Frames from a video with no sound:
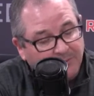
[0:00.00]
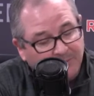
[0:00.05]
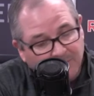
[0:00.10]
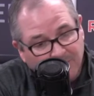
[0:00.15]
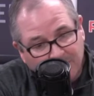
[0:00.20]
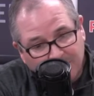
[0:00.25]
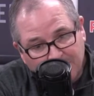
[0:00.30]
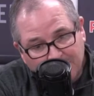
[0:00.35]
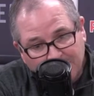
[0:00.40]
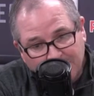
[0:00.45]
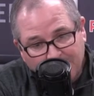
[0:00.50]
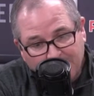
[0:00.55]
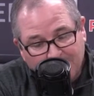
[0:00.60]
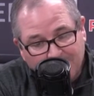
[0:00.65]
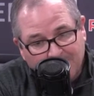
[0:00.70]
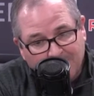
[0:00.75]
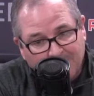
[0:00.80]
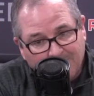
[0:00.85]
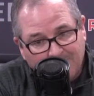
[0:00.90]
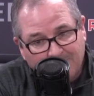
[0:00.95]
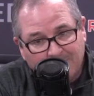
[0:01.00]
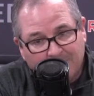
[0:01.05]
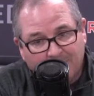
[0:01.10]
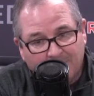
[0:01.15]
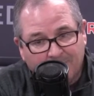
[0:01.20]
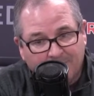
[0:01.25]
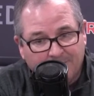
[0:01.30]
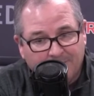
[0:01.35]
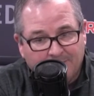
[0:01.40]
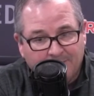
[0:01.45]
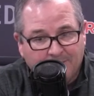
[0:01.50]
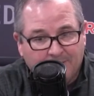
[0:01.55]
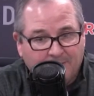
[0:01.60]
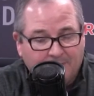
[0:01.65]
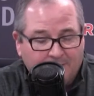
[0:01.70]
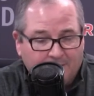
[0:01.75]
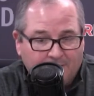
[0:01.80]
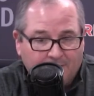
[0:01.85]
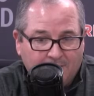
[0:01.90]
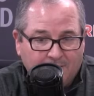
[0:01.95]
So,
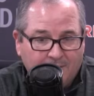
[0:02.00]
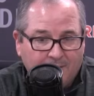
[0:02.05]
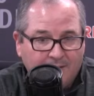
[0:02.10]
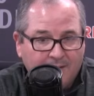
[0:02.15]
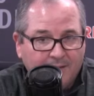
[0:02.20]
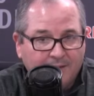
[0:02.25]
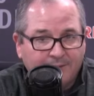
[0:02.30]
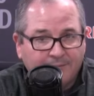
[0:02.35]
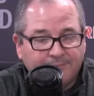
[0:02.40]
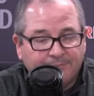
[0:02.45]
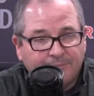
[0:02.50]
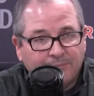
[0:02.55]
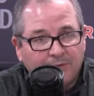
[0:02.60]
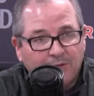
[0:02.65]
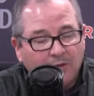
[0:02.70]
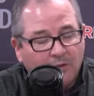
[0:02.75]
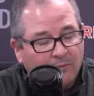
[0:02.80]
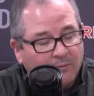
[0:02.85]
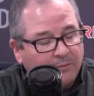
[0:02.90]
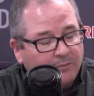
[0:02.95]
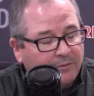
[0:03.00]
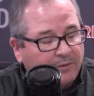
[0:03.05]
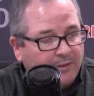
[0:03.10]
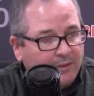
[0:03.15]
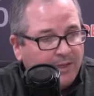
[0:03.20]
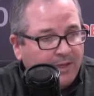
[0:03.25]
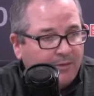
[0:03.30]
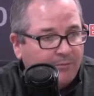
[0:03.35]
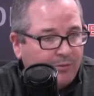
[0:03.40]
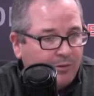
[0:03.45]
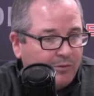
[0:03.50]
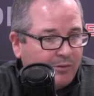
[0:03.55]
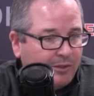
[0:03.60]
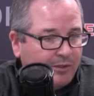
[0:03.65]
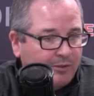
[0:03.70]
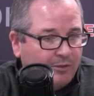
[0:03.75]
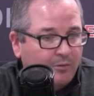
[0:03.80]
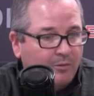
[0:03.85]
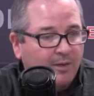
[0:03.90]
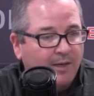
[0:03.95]
again, when you
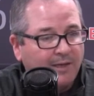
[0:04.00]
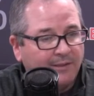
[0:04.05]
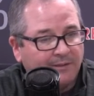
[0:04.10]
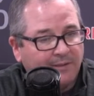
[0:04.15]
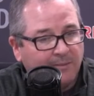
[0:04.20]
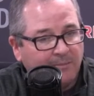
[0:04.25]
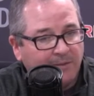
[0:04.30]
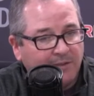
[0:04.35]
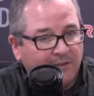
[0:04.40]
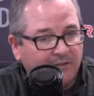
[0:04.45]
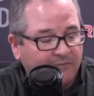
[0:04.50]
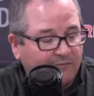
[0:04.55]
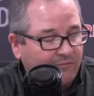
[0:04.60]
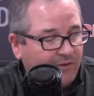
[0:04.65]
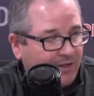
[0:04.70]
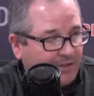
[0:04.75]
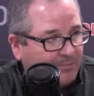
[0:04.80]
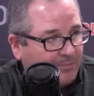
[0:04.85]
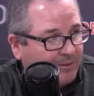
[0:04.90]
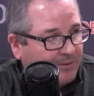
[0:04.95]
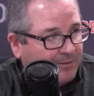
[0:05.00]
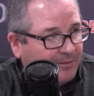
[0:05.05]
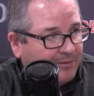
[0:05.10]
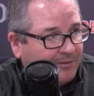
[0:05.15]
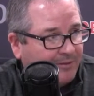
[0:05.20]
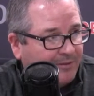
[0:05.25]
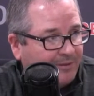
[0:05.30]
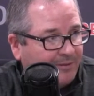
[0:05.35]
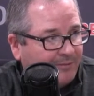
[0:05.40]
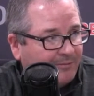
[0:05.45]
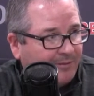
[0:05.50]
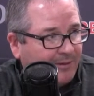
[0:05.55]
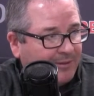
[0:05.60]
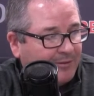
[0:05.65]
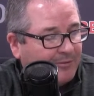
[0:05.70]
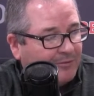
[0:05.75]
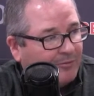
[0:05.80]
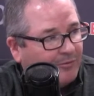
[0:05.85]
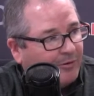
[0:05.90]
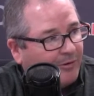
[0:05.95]
get new guys coming in as a freshman,
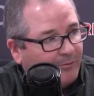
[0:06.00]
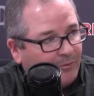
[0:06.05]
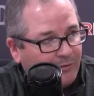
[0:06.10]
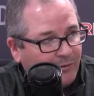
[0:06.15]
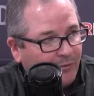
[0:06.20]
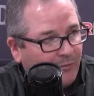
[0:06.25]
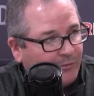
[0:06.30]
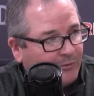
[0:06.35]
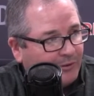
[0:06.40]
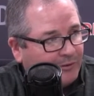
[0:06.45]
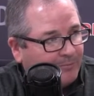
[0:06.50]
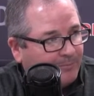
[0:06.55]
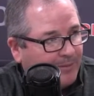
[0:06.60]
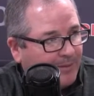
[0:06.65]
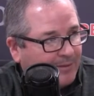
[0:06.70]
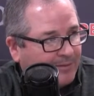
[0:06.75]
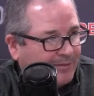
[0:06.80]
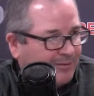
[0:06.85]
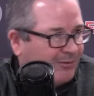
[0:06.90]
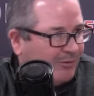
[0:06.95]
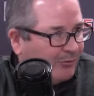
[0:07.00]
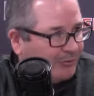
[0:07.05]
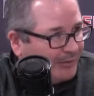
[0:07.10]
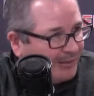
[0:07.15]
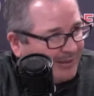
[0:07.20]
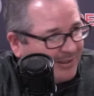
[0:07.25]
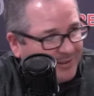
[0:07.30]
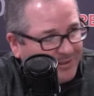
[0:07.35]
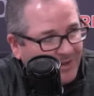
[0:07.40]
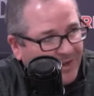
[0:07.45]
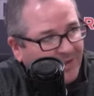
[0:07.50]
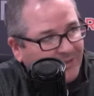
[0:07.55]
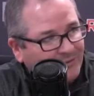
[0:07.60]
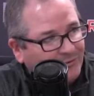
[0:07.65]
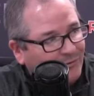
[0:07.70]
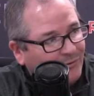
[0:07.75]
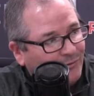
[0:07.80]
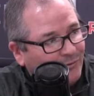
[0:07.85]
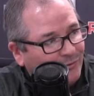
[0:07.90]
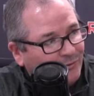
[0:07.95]
right, you don't always know what to expect. You know what they did in high
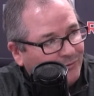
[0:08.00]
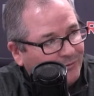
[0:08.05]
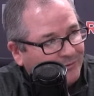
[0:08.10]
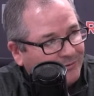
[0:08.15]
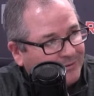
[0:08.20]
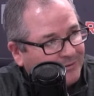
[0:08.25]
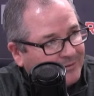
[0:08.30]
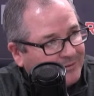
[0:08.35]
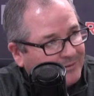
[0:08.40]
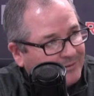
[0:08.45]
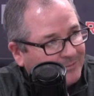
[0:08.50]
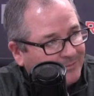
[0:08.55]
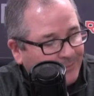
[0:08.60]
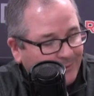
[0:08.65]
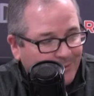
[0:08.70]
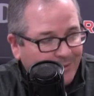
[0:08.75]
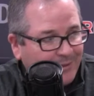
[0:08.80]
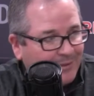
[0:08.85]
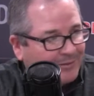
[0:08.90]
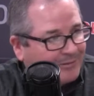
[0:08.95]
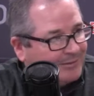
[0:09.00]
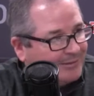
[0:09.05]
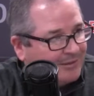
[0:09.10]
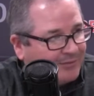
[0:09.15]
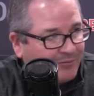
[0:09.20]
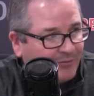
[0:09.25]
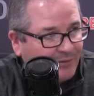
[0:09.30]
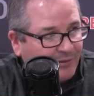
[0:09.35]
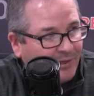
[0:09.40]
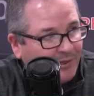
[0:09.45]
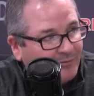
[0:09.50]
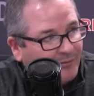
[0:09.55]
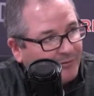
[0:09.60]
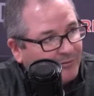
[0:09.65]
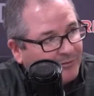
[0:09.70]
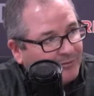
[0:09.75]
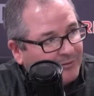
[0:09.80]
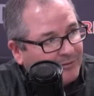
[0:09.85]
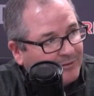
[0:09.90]
school. Again, it's a different level.